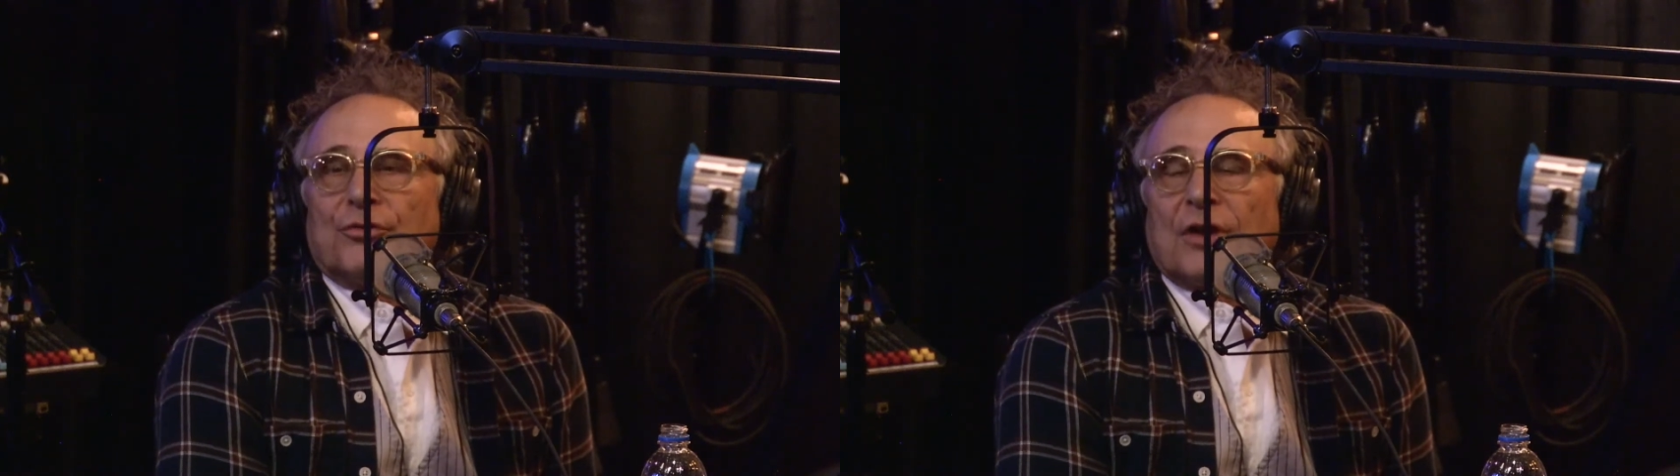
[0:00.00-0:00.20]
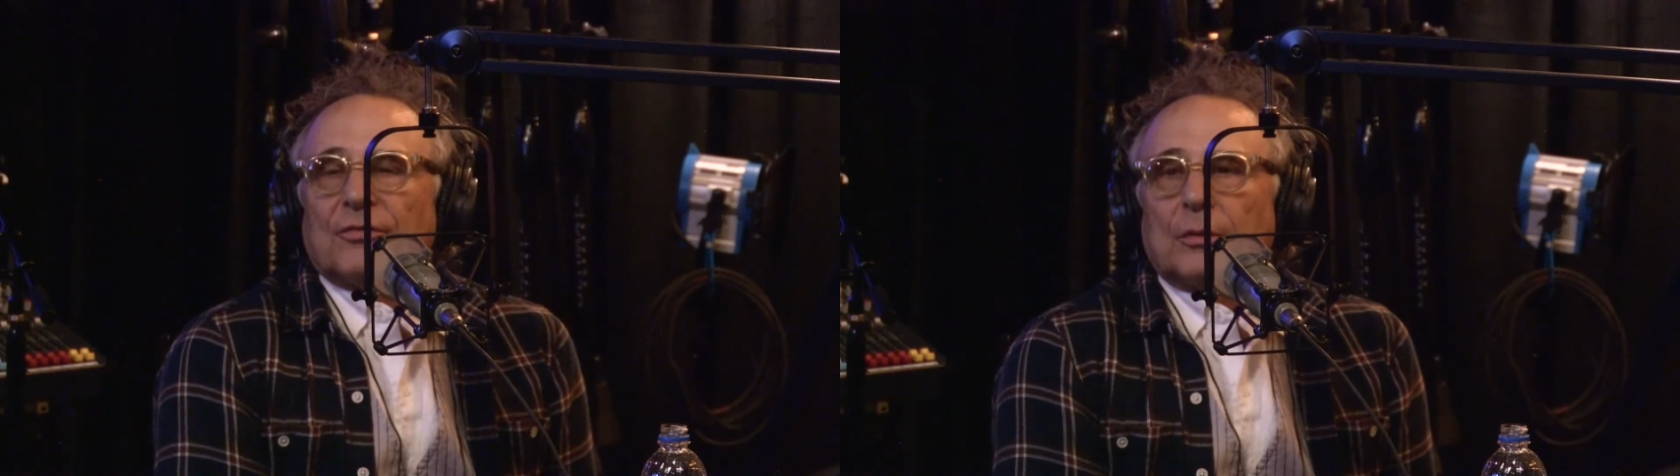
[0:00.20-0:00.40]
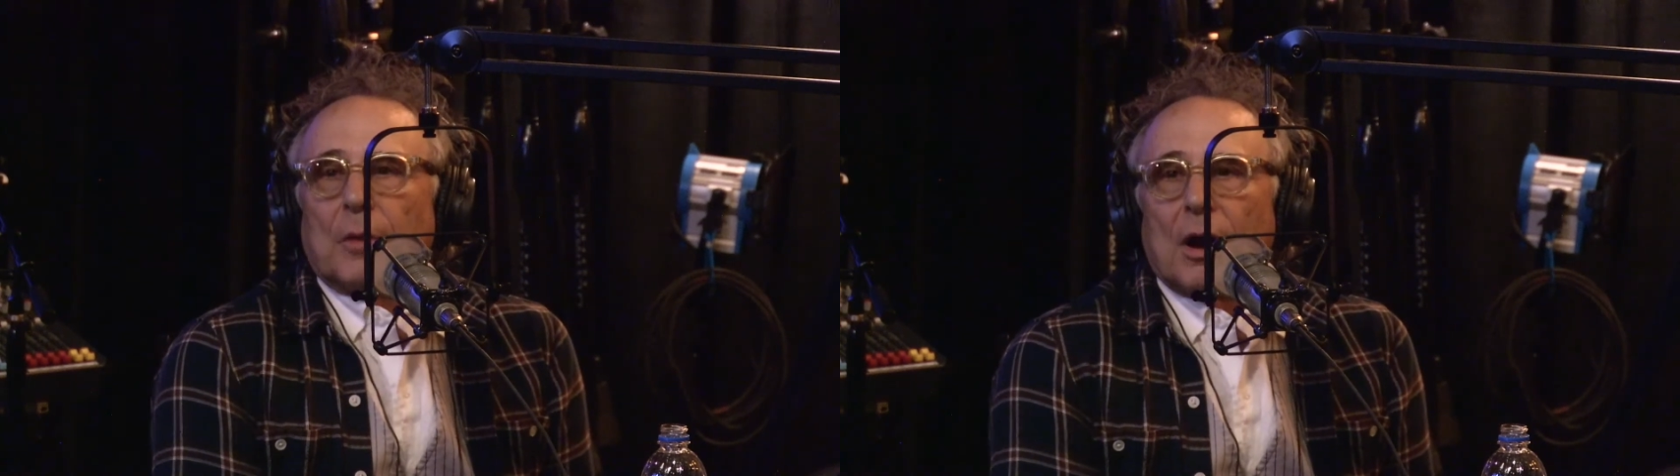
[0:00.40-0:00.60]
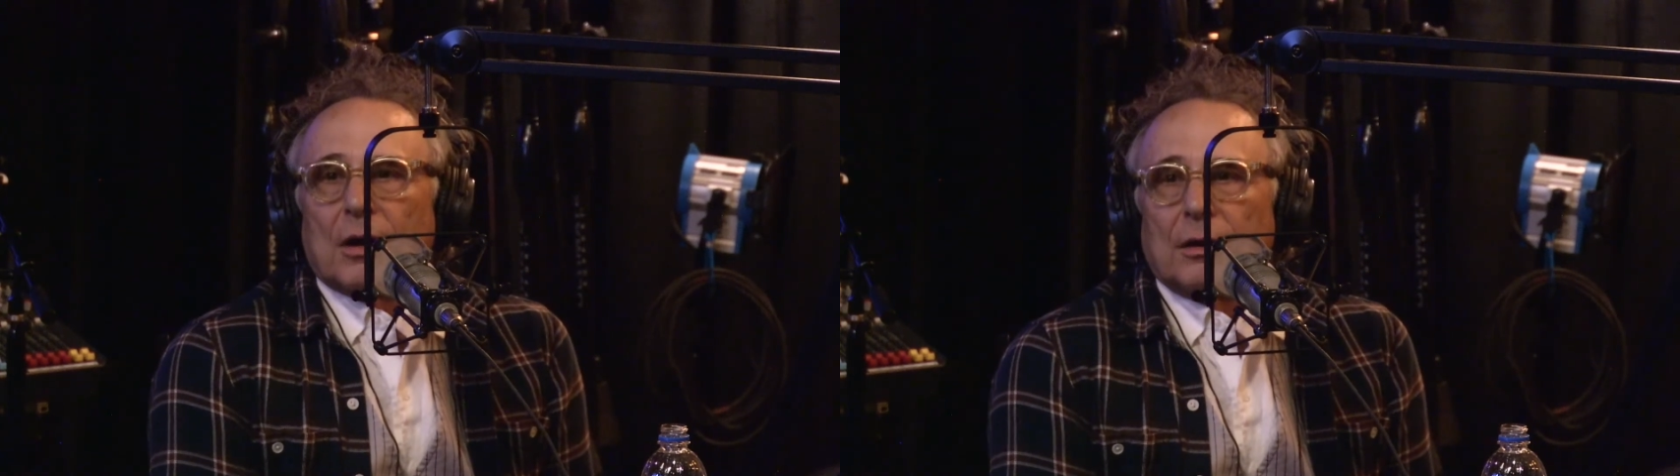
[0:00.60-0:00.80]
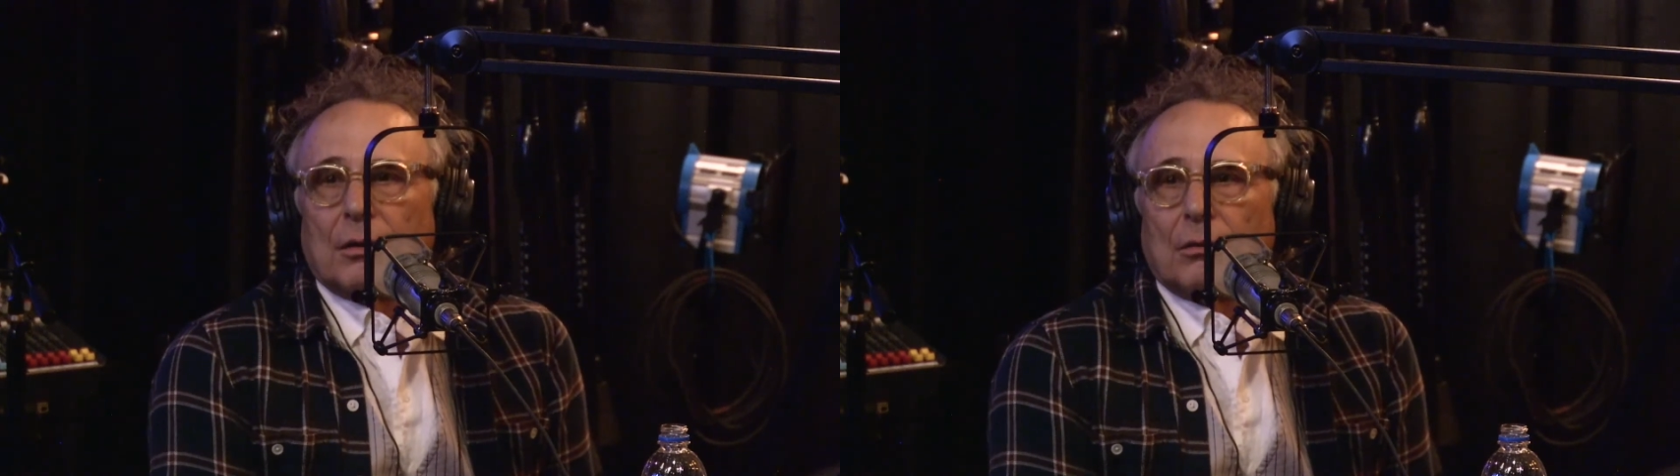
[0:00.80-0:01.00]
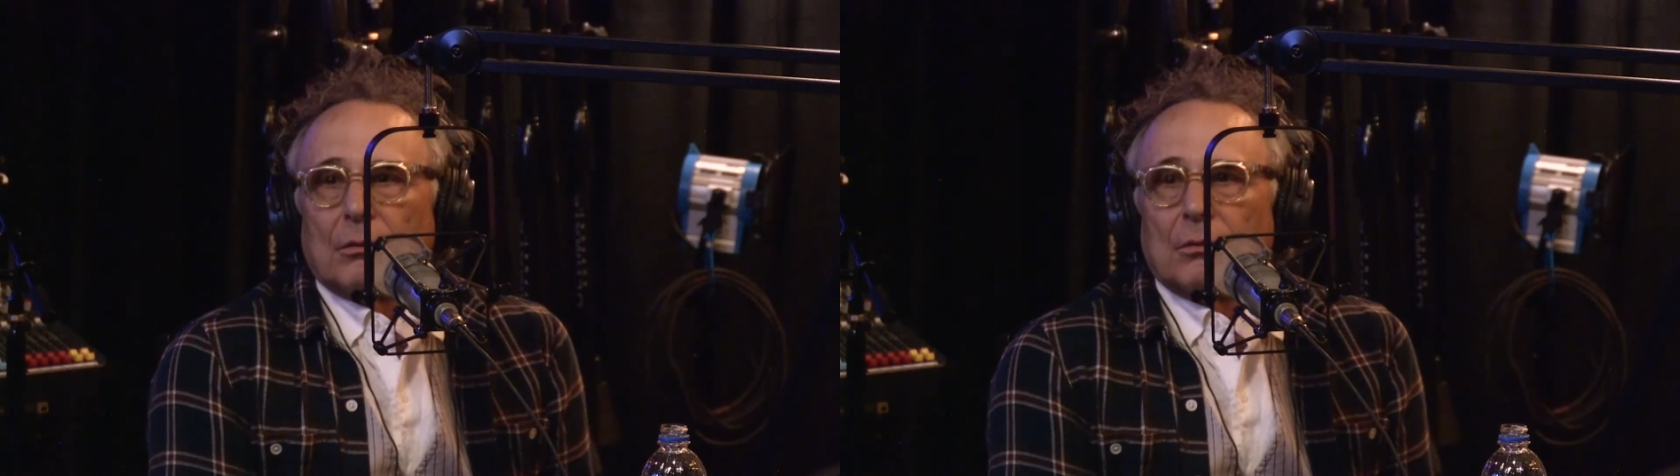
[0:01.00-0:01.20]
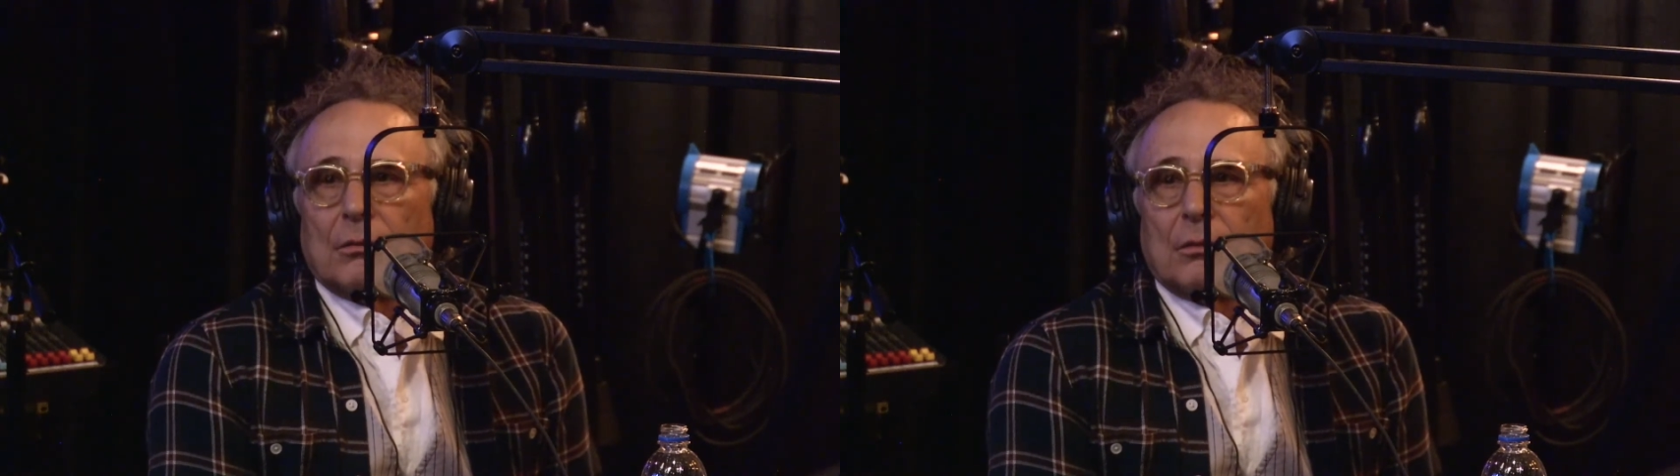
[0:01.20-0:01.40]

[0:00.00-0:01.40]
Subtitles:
Stefan Macchio